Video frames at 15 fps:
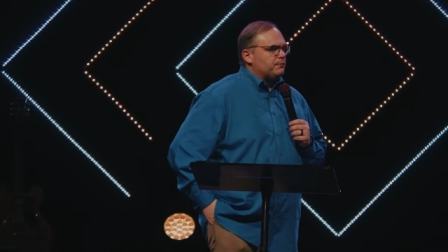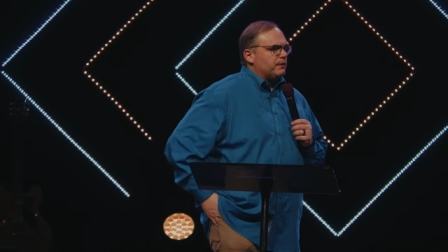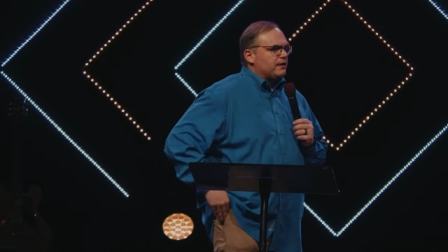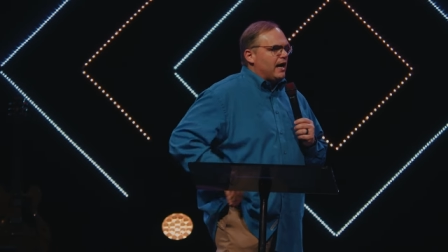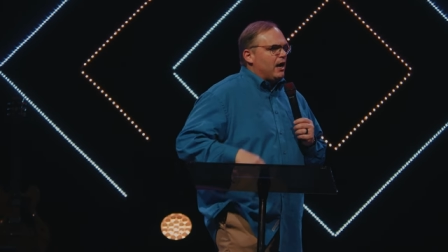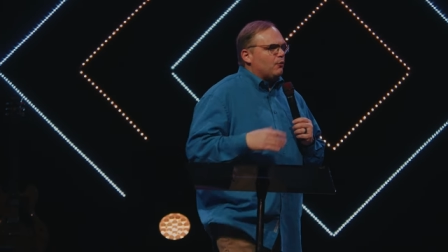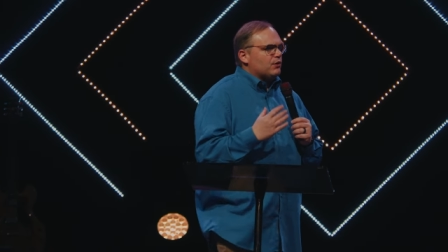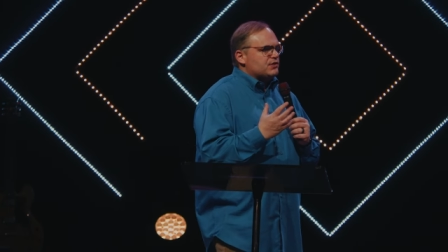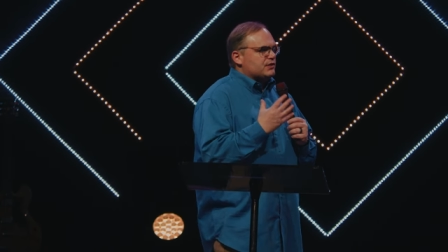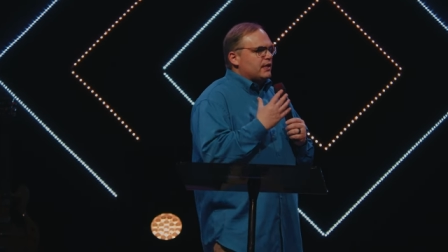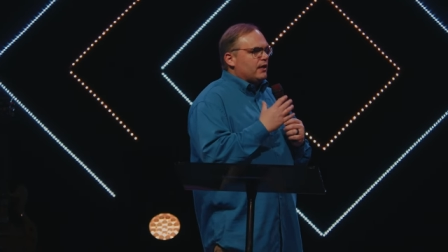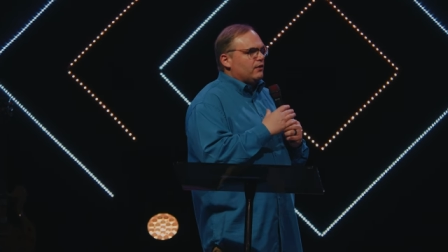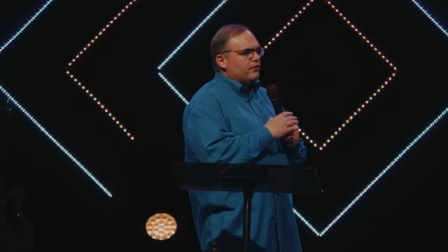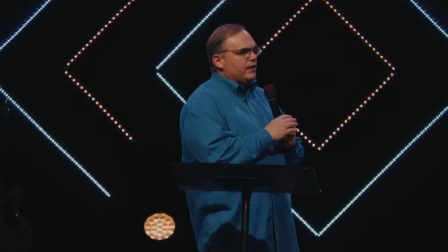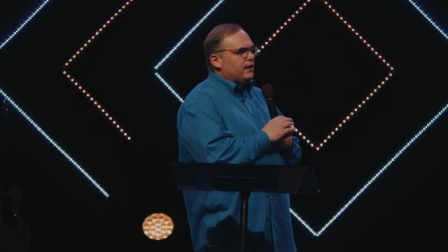But now we're
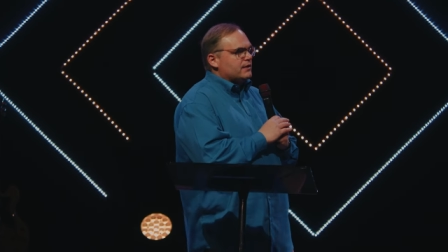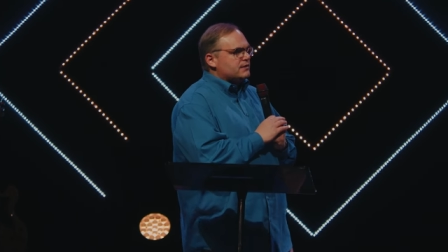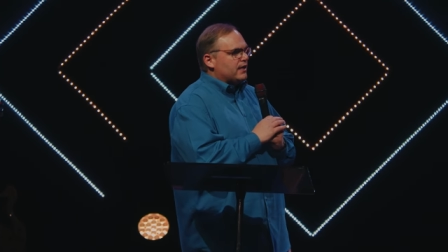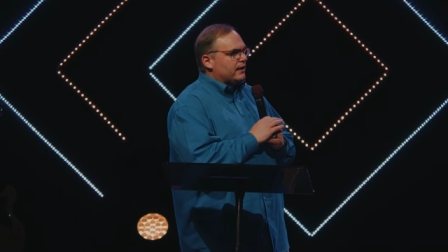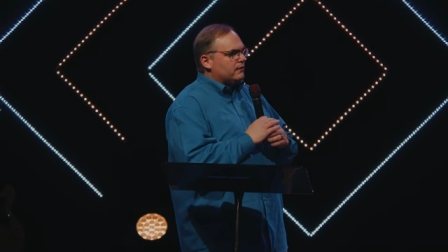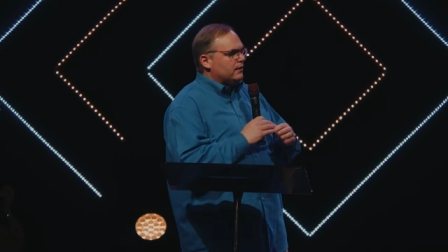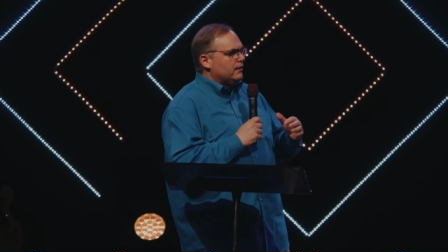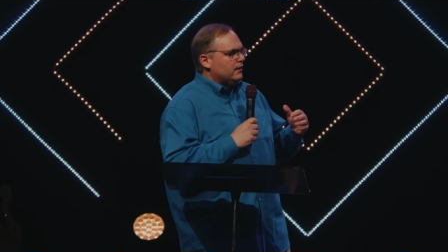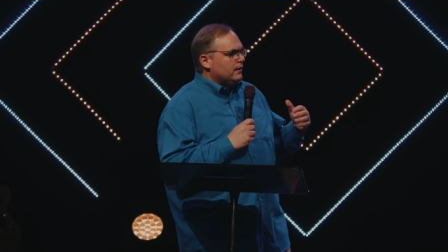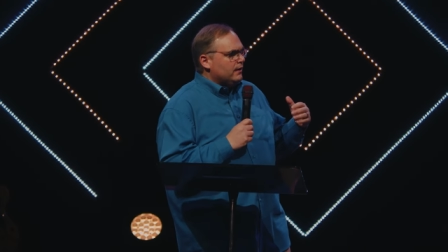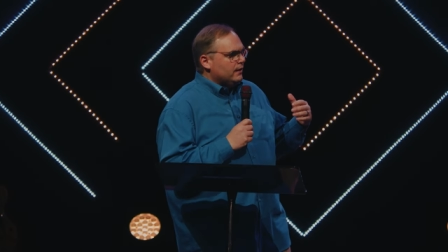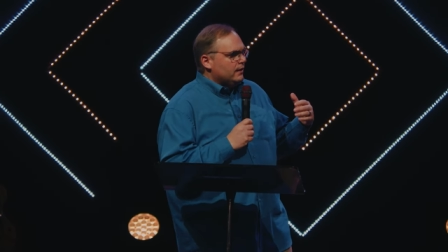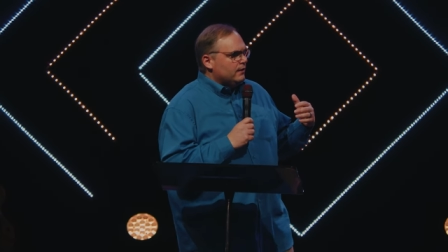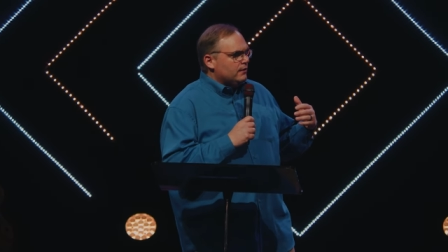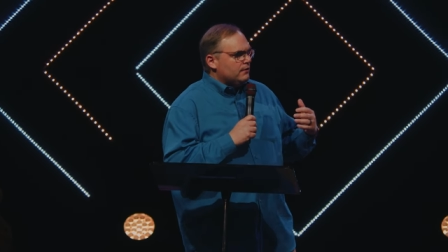seeing things that
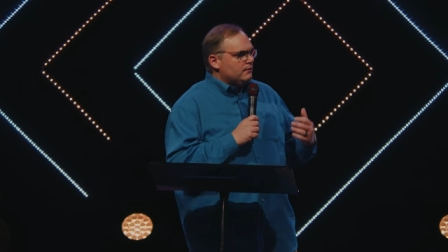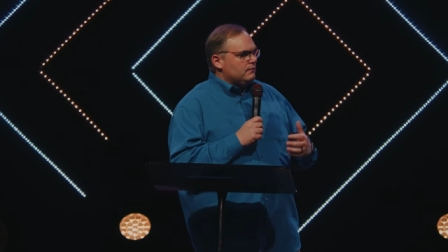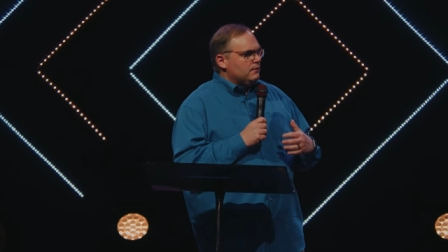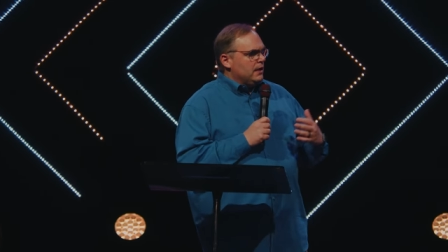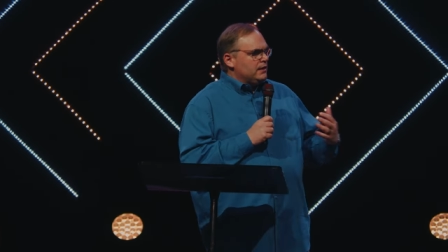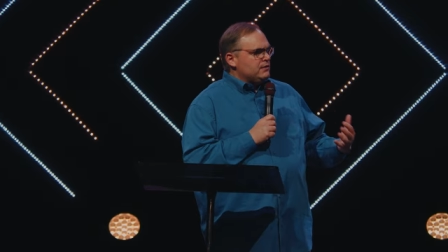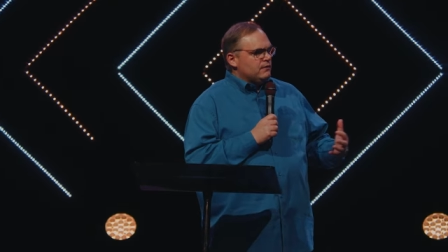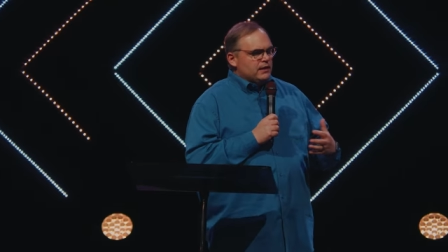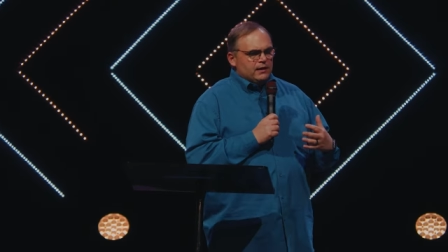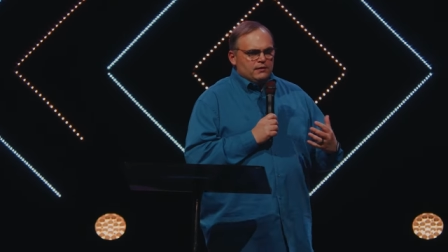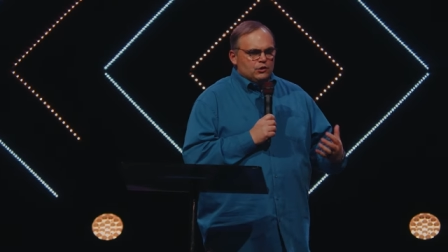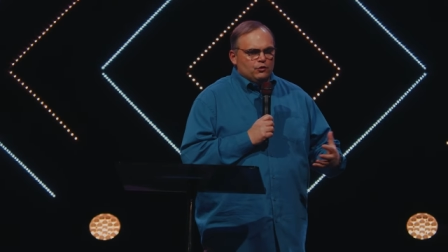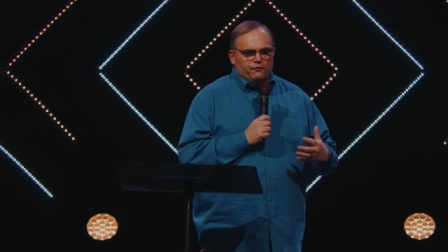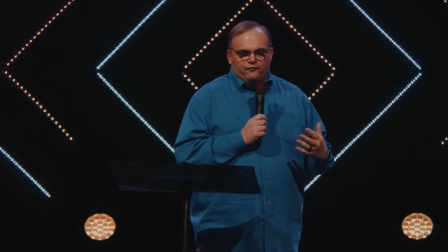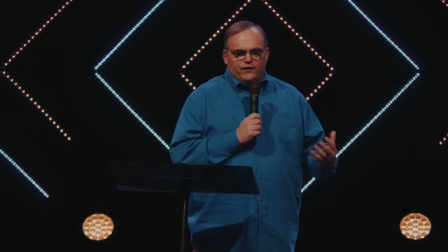it, it,
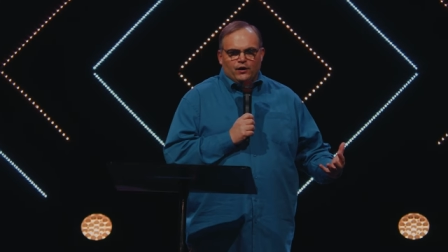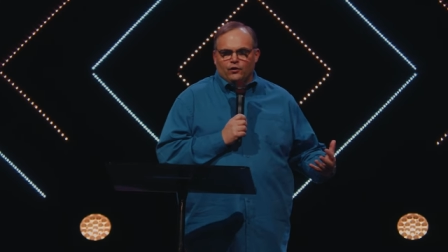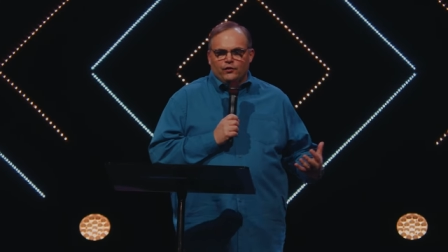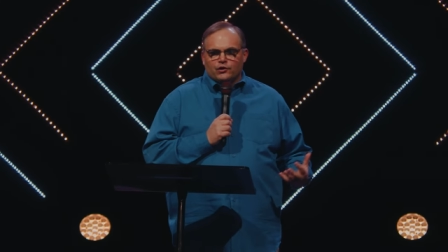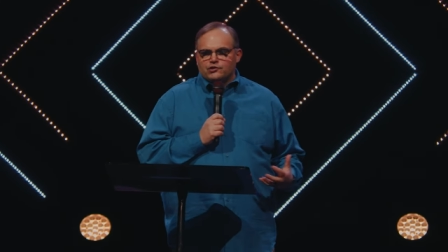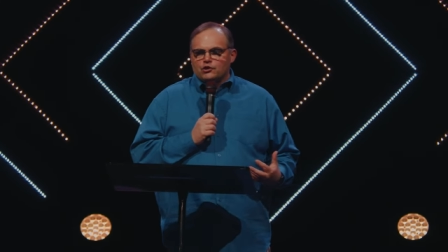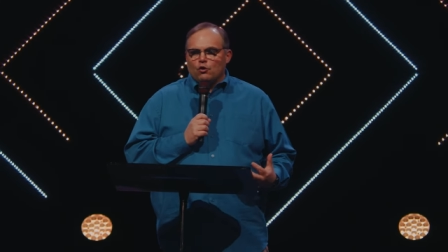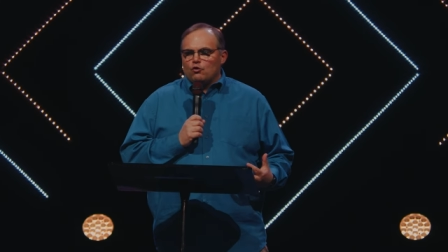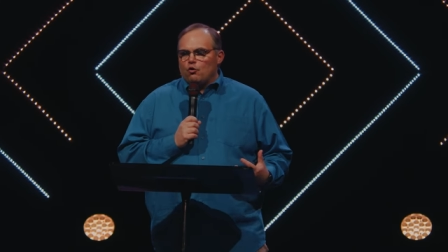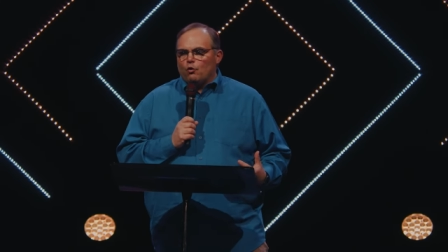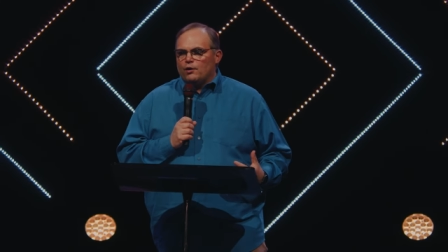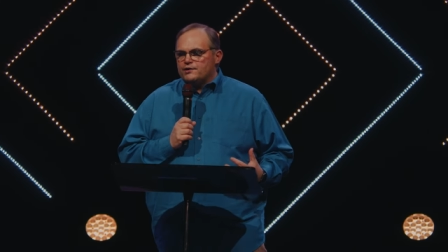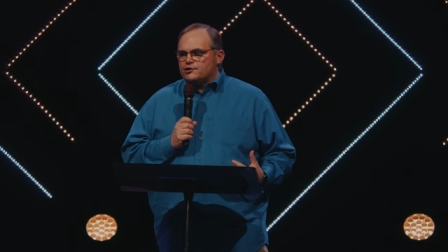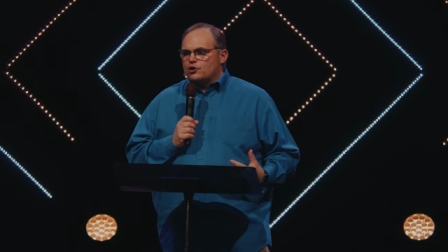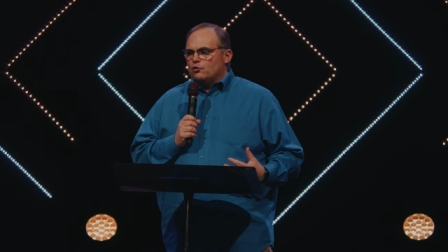you fear there's no
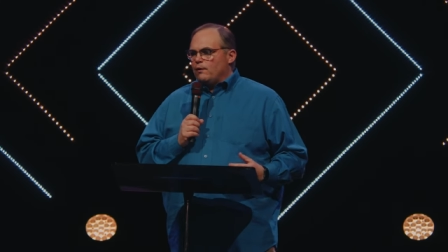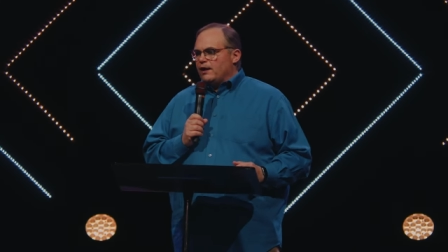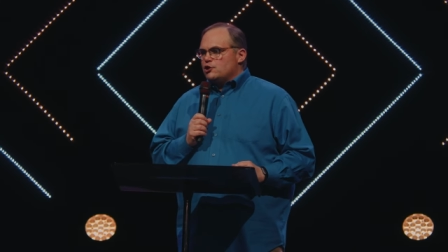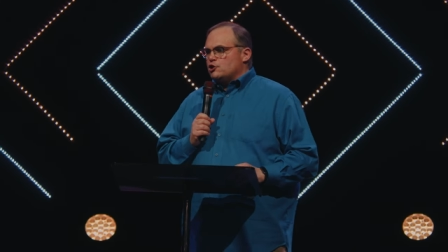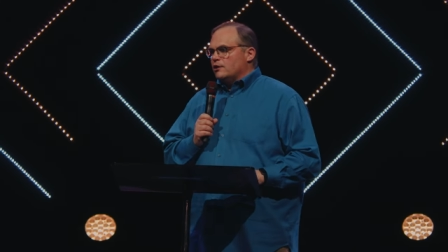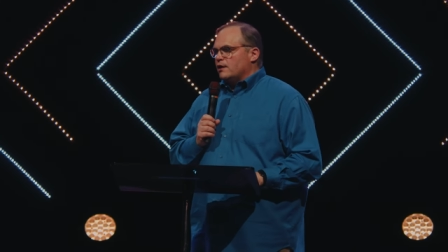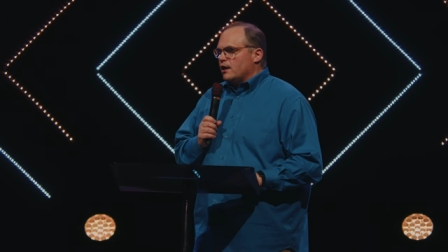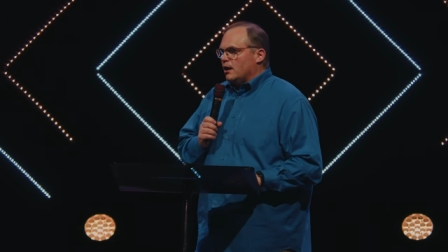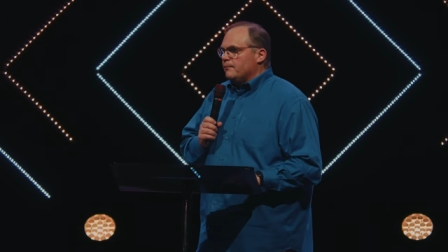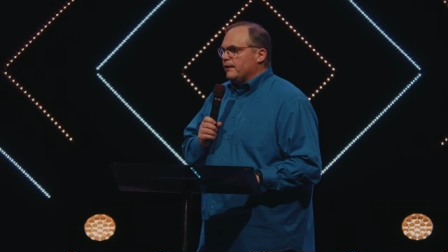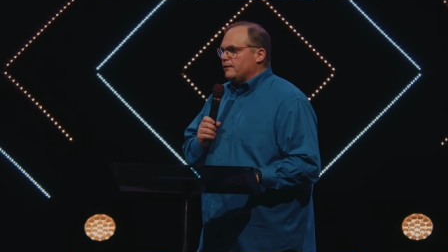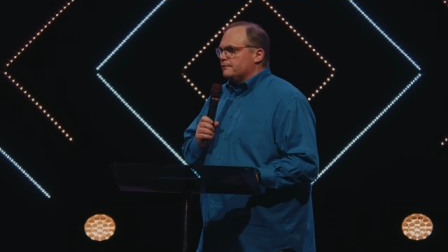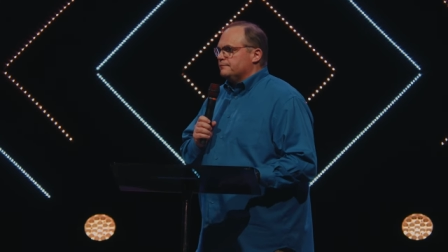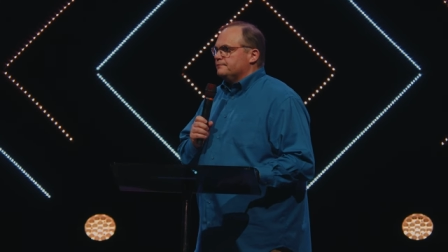course correction coming.